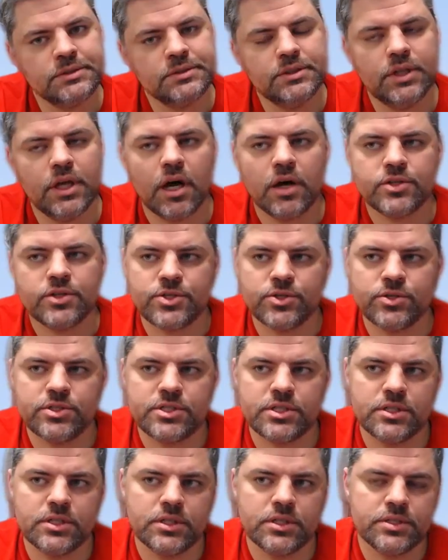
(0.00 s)
No, to
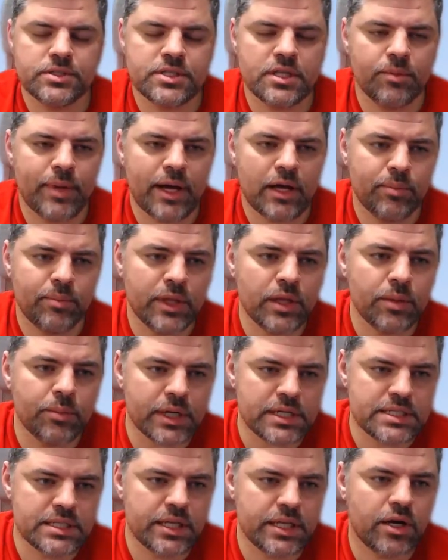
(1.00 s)
about $1 million
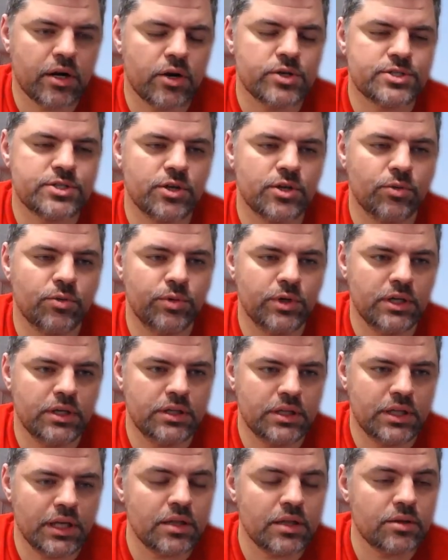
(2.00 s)
in ARR. So we
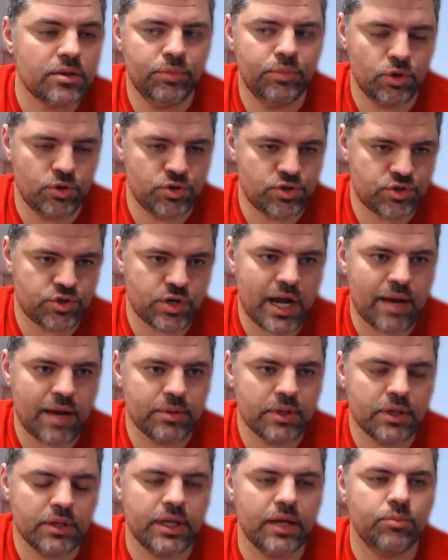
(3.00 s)
did bootstrap,
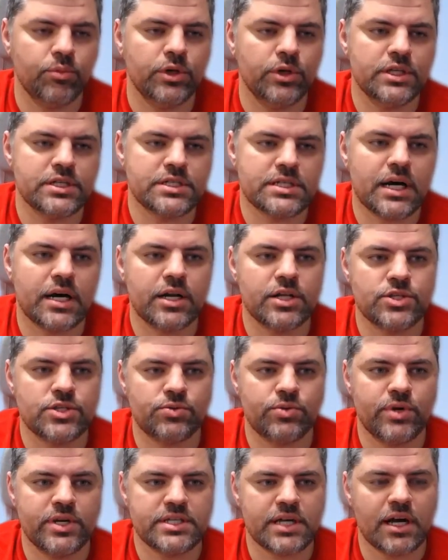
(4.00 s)
and then we decided to
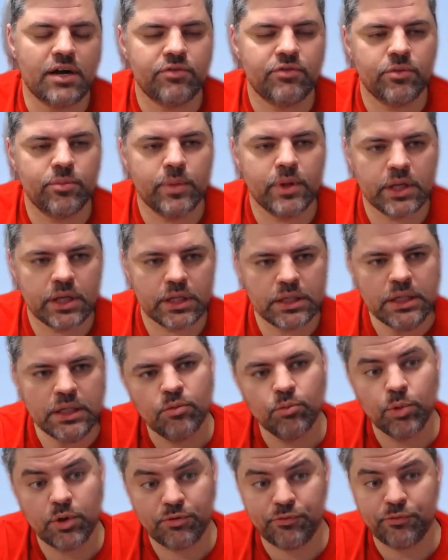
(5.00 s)
raise $500,000.
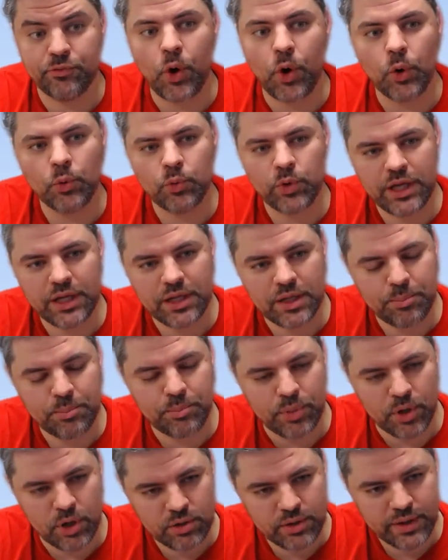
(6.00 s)
We thought we're going to
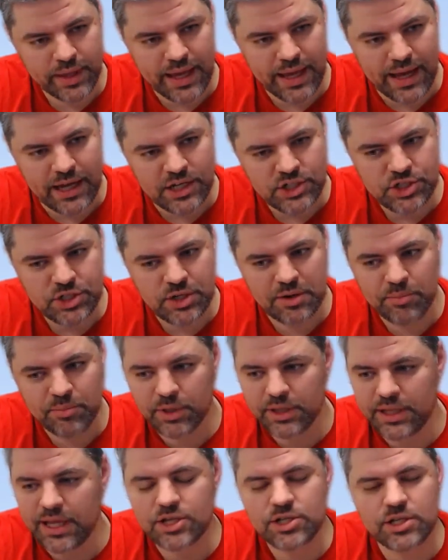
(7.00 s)
burn cash
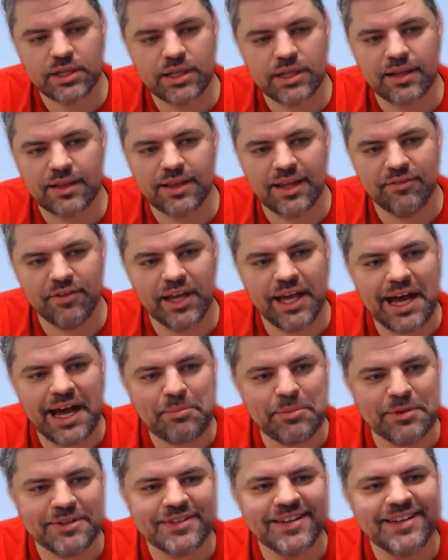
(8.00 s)
but actually that never
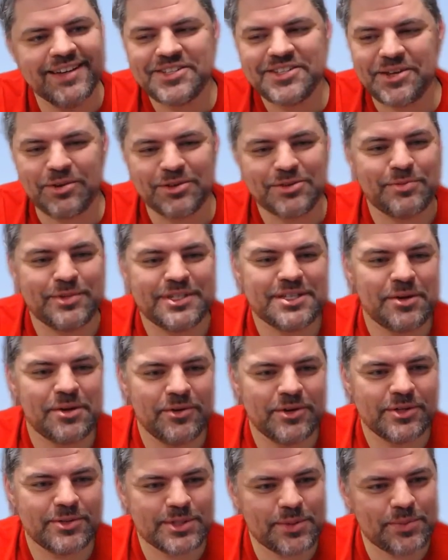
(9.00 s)
happened. So it was
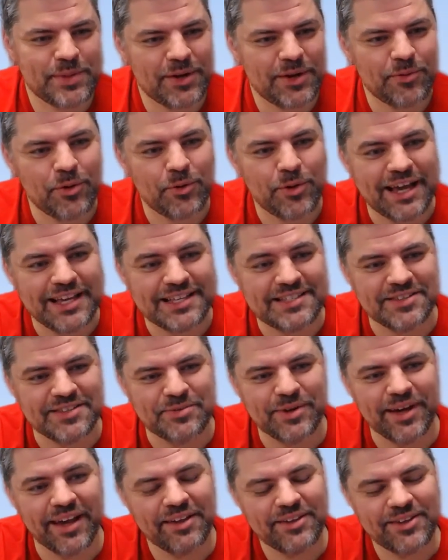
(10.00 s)
a bit of a waste in a
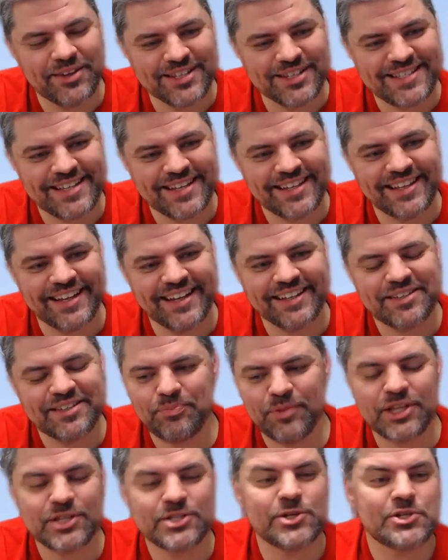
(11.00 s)
way, you could say that.
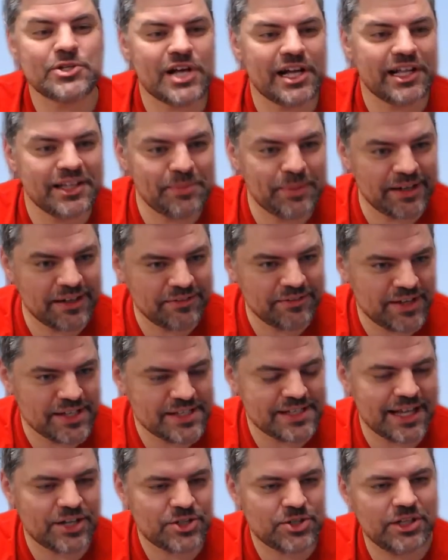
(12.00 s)
But there's also other
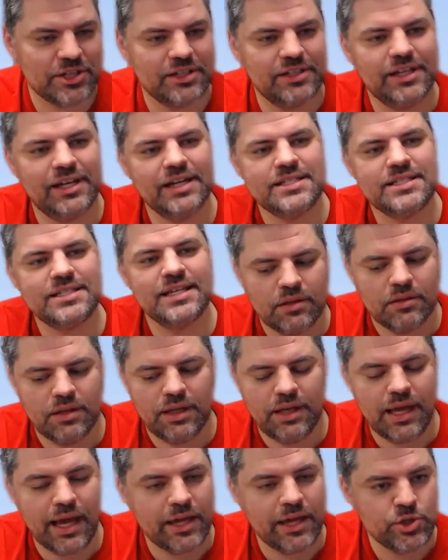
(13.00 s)
benefits naturally that
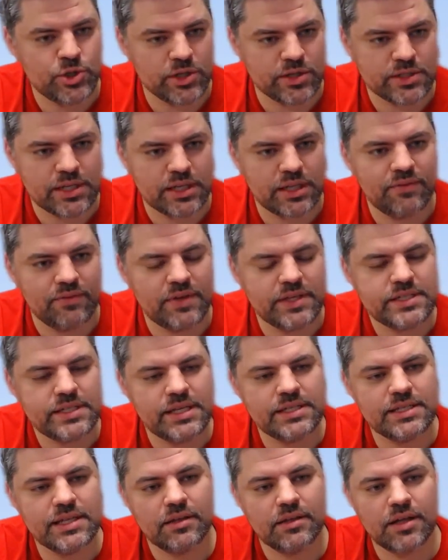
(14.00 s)
the angels and the
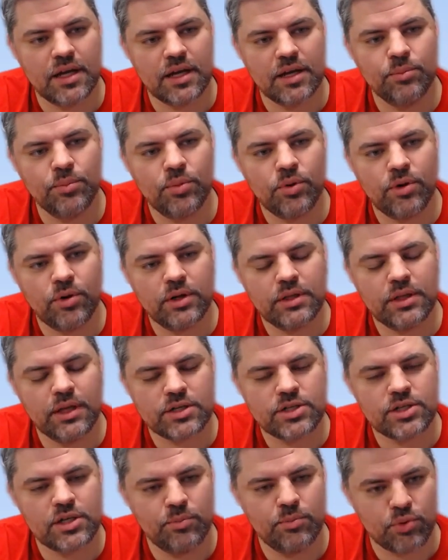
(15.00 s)
VCs that got on board
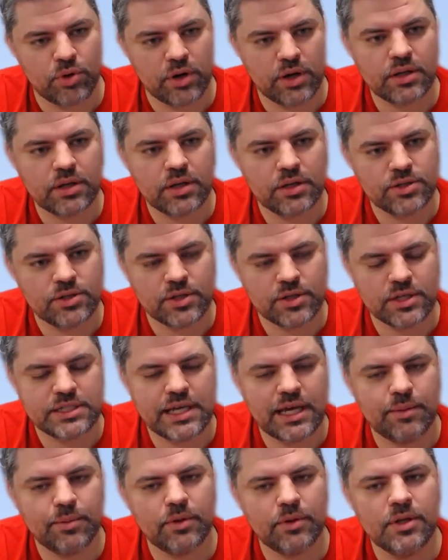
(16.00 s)
actually bring to the
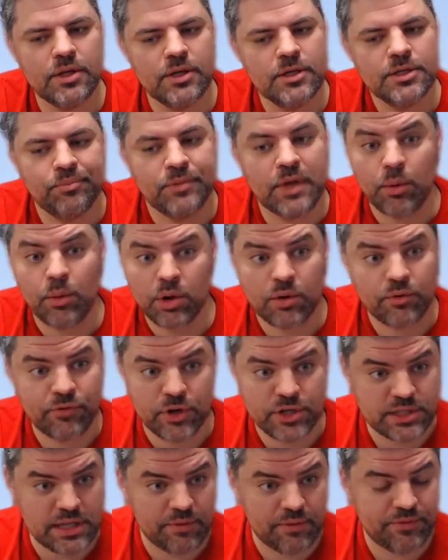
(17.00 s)
table. Yeah, we're
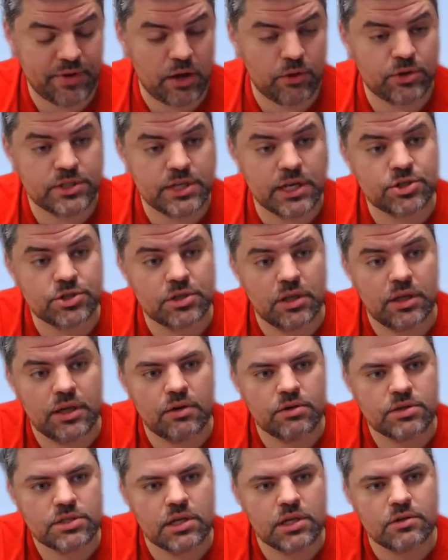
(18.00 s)
first-time founders actually
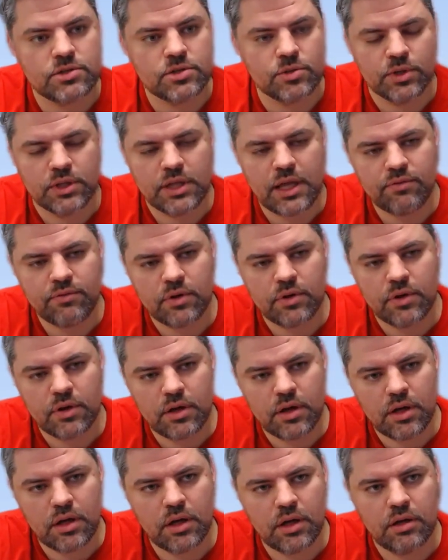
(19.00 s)
ourselves, so we
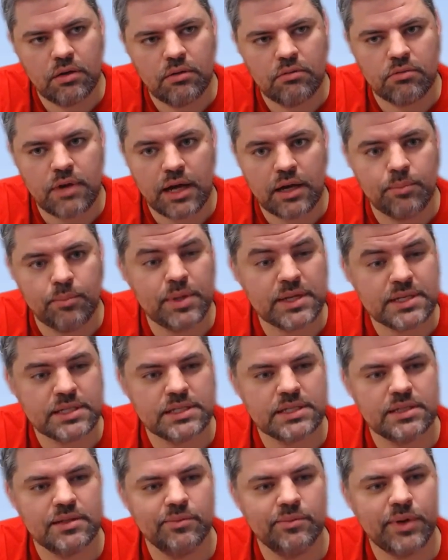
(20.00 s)
never ran a
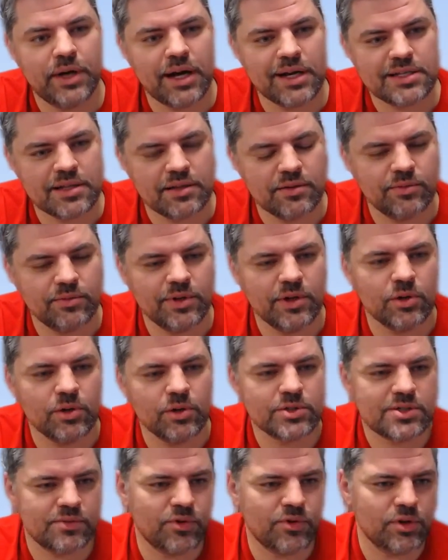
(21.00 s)
business in the past, and we
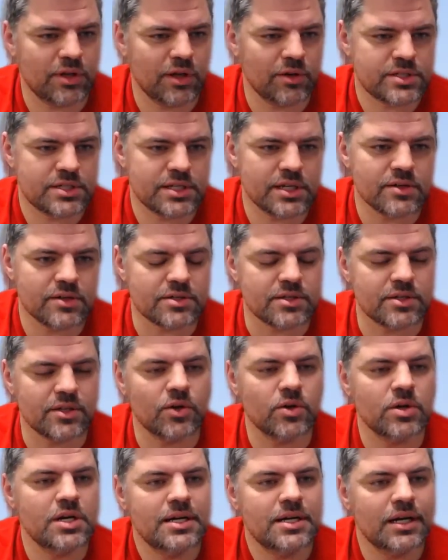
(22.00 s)
also thought to ourselves,
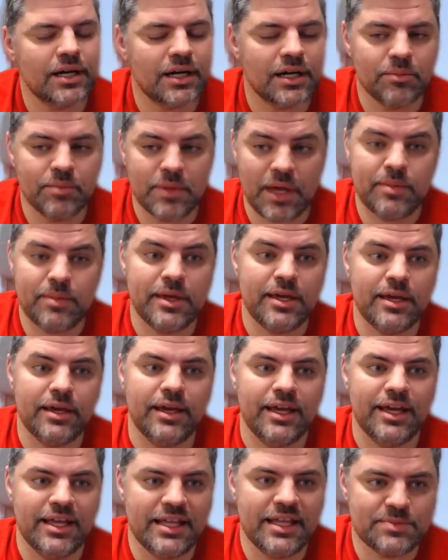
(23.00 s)
maybe
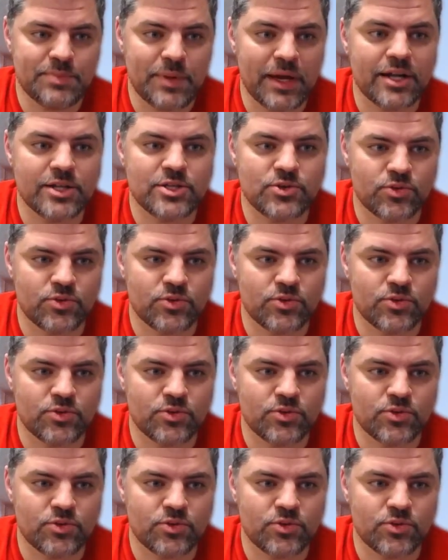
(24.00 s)
it's better to